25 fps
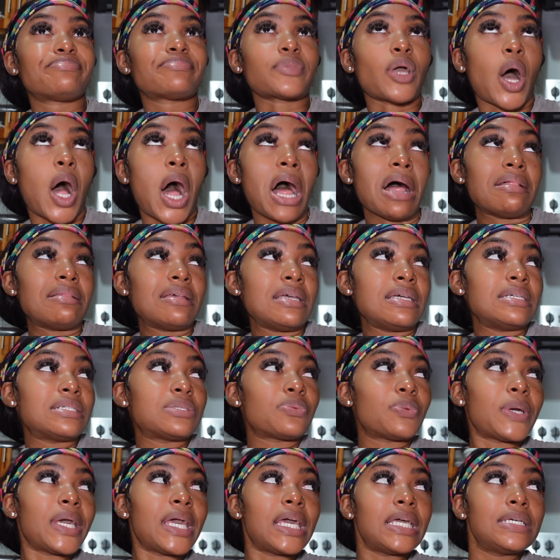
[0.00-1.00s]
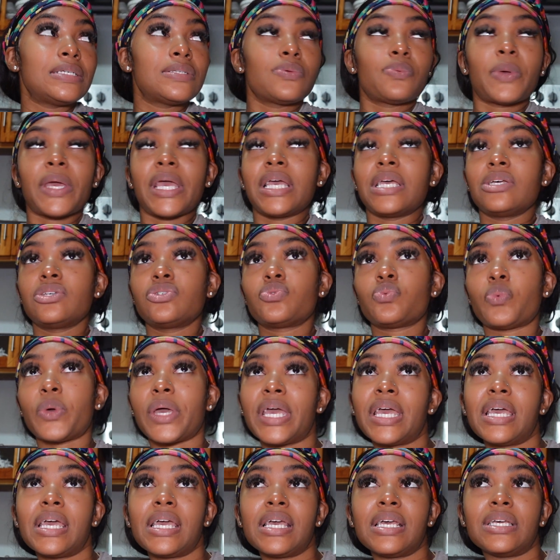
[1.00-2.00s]
all these wigs, wigs,
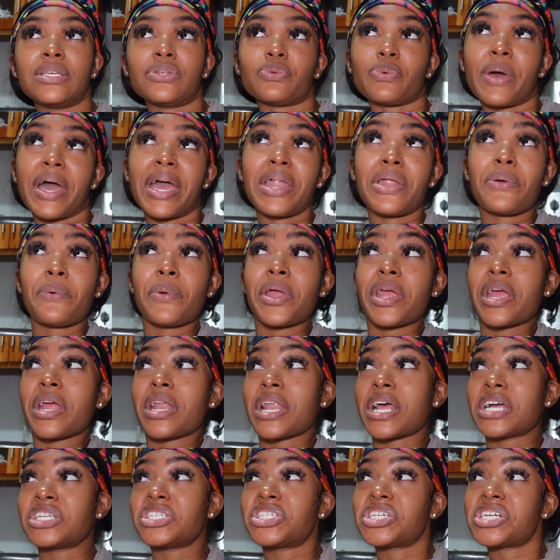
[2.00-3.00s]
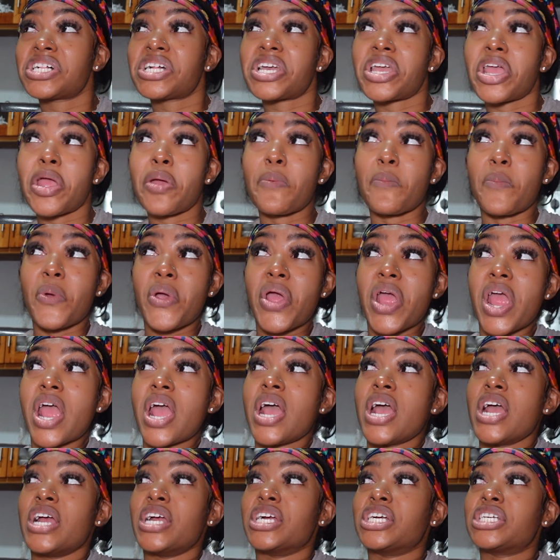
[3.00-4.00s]
wigs. Why do I wear natural hair more?
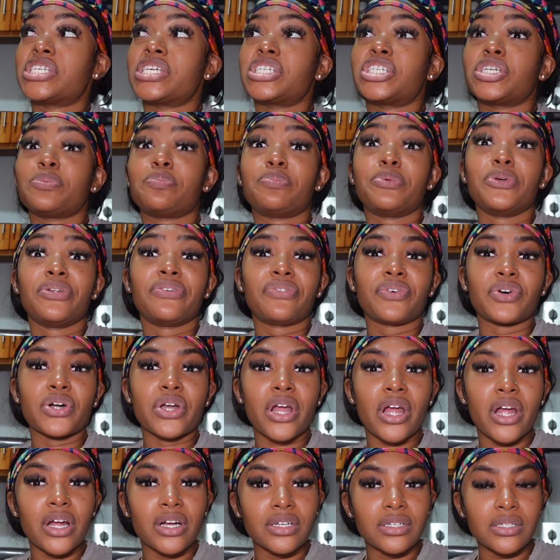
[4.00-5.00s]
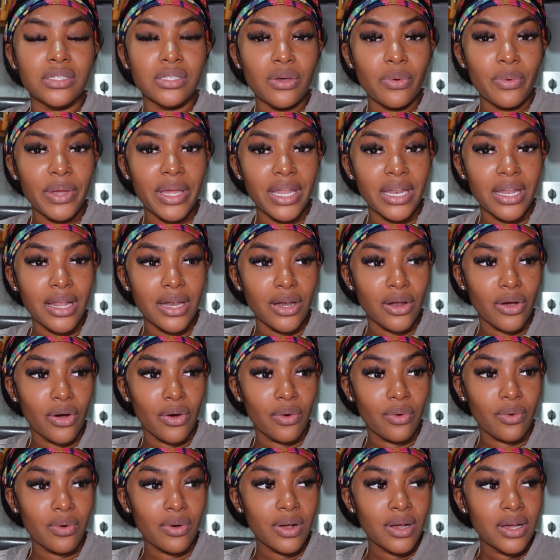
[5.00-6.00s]
You're such a beautiful girl. So wait, then
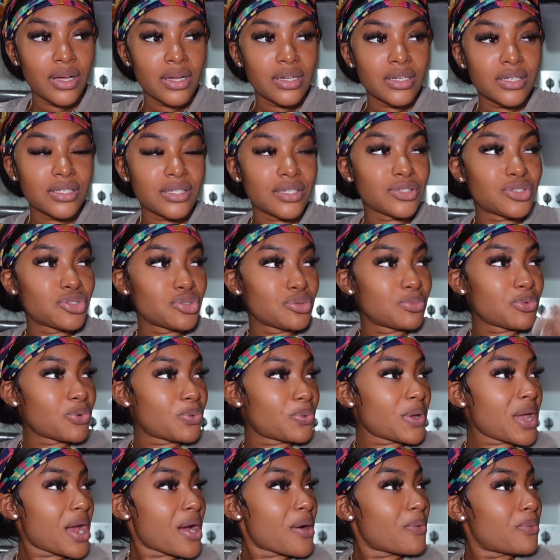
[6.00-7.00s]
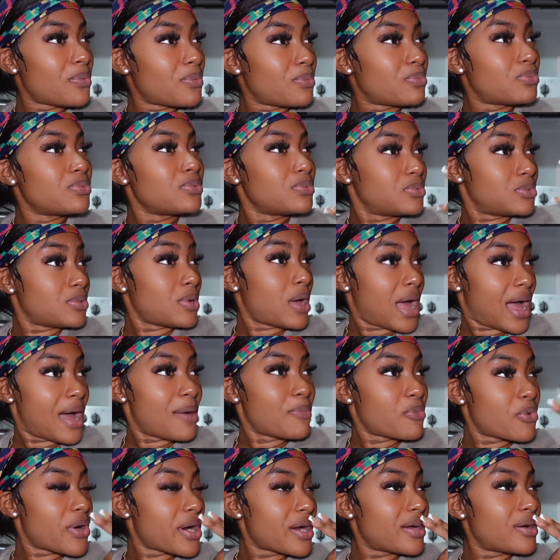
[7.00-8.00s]
no. So you wear,
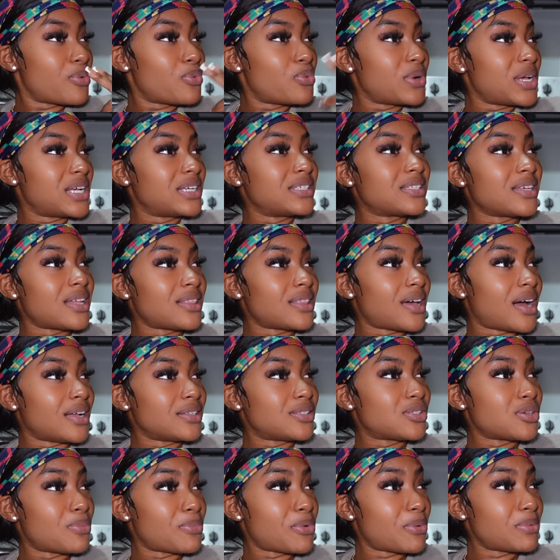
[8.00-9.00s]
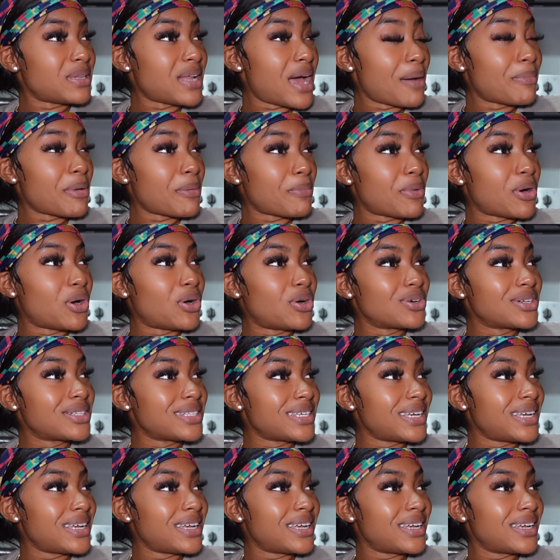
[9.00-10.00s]
I'm wearing wigs a lot. So that make me
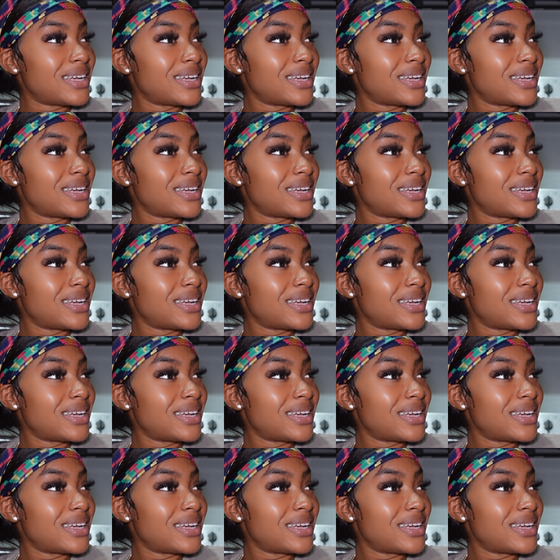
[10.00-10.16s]
ugly.